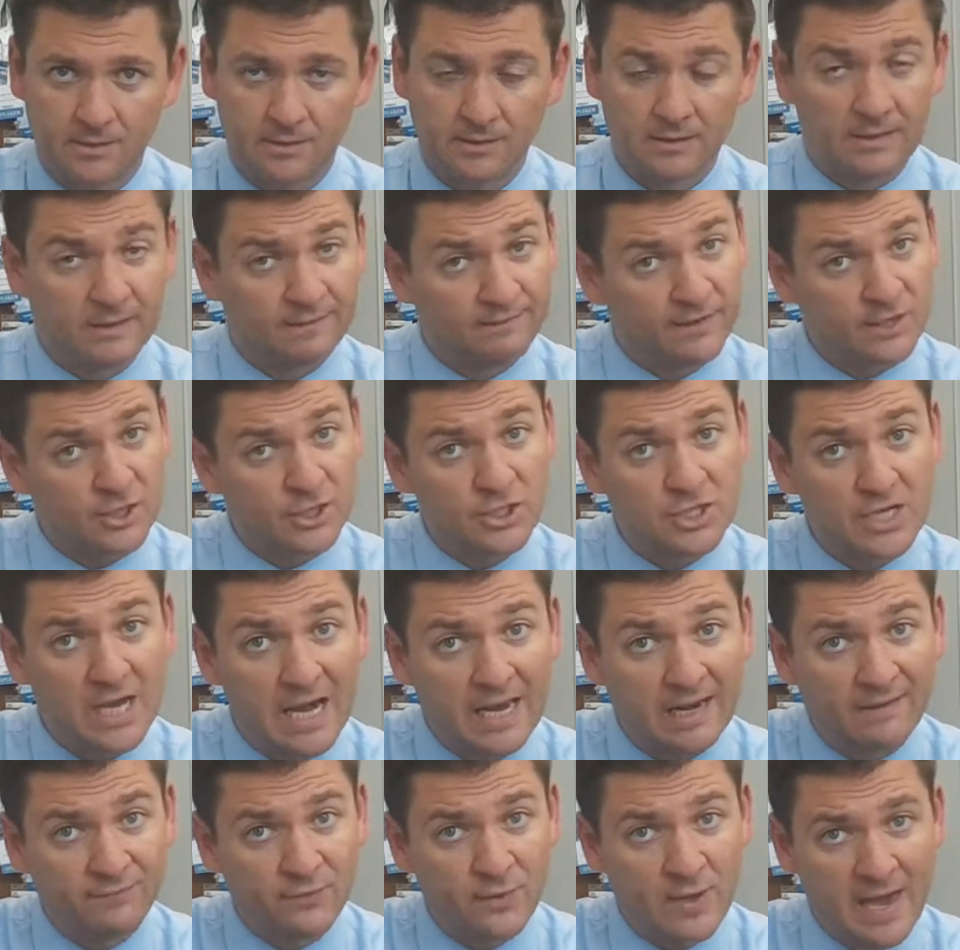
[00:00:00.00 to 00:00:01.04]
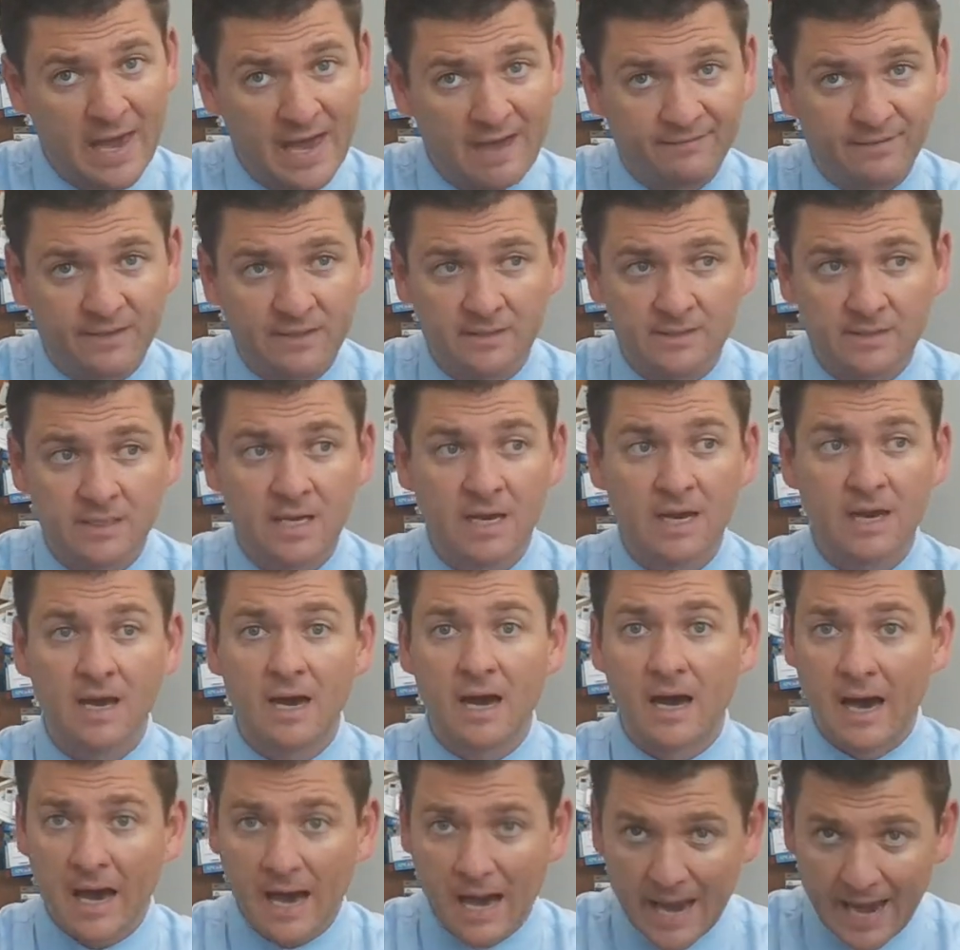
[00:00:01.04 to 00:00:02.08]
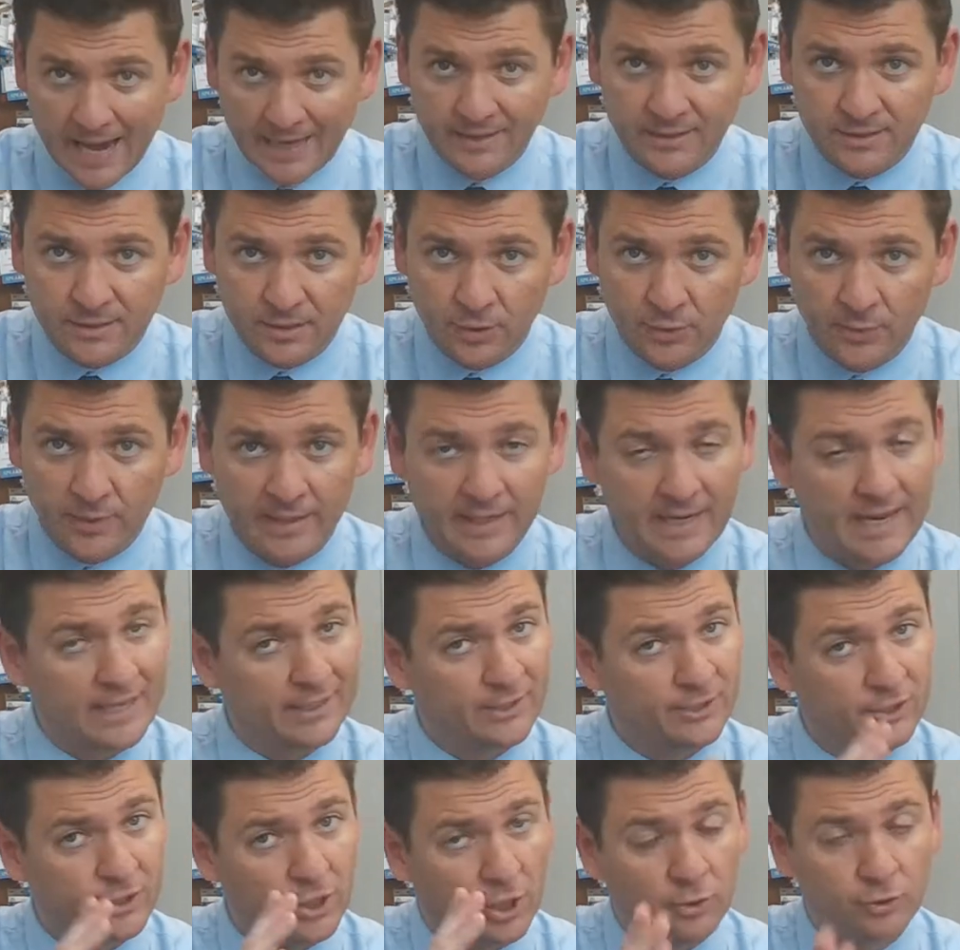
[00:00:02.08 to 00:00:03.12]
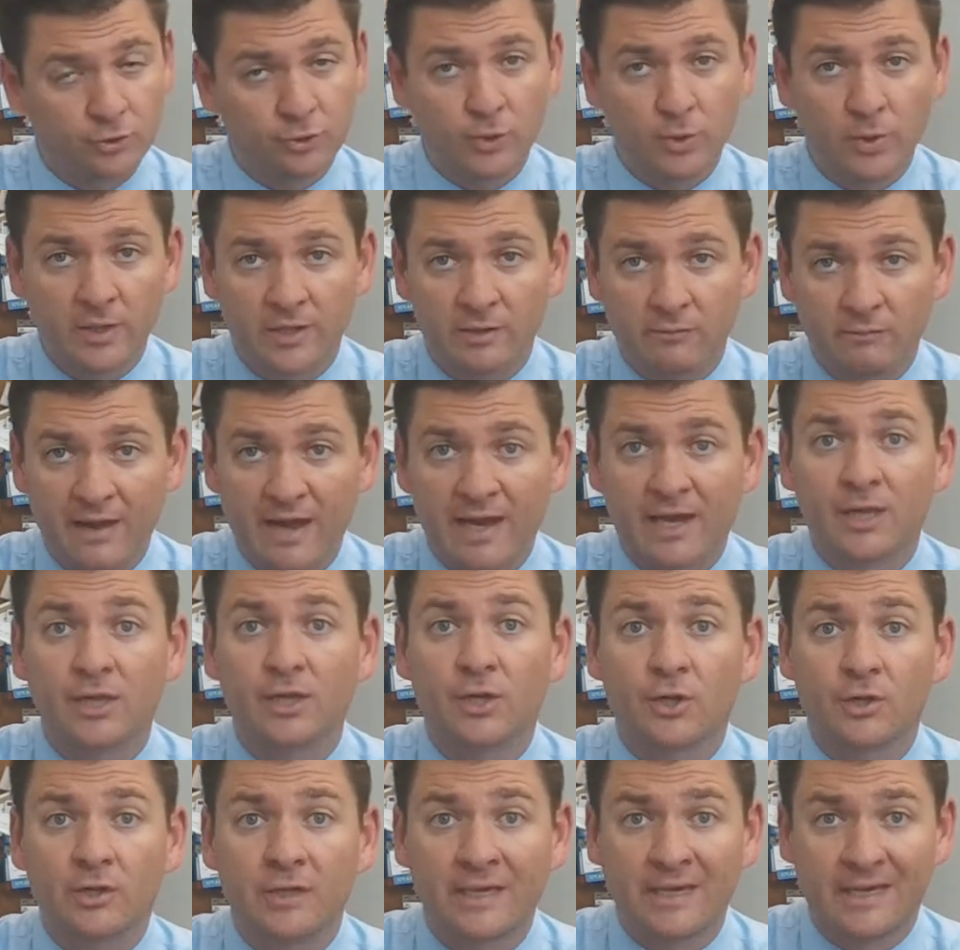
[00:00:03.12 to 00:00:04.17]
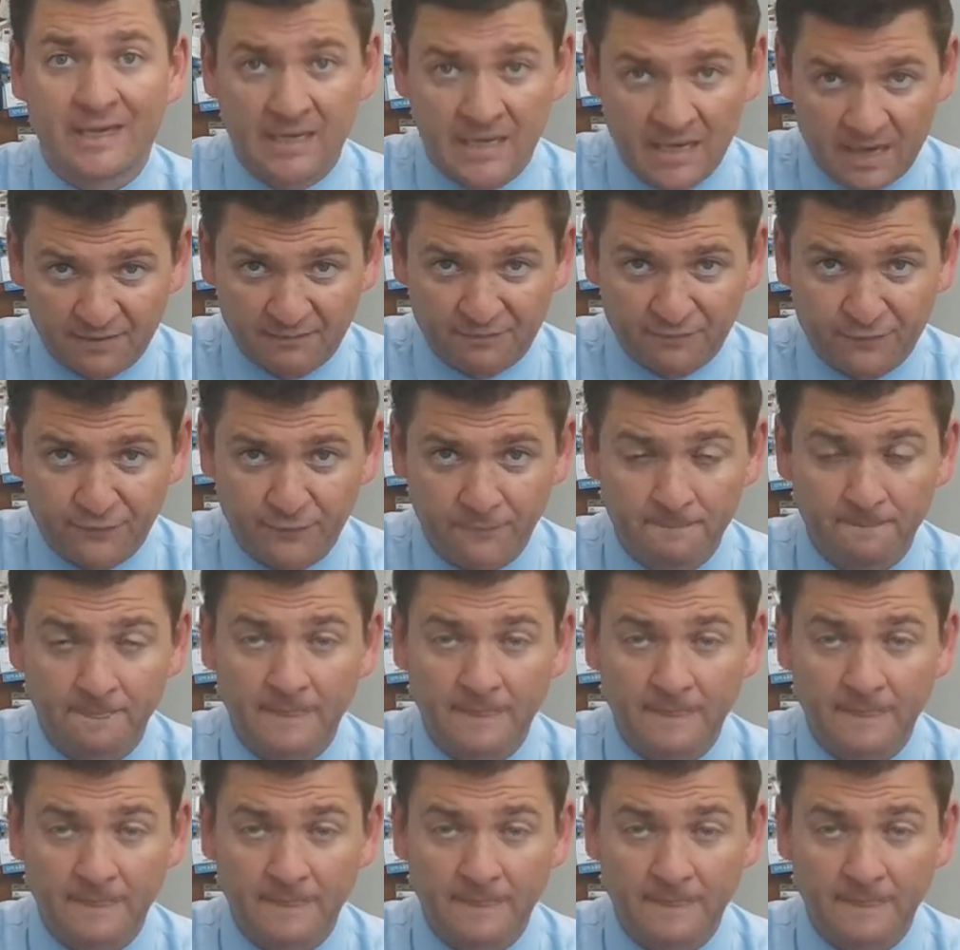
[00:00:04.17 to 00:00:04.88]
Give it a shot if you haven't. I do it, I don't do it regularly enough,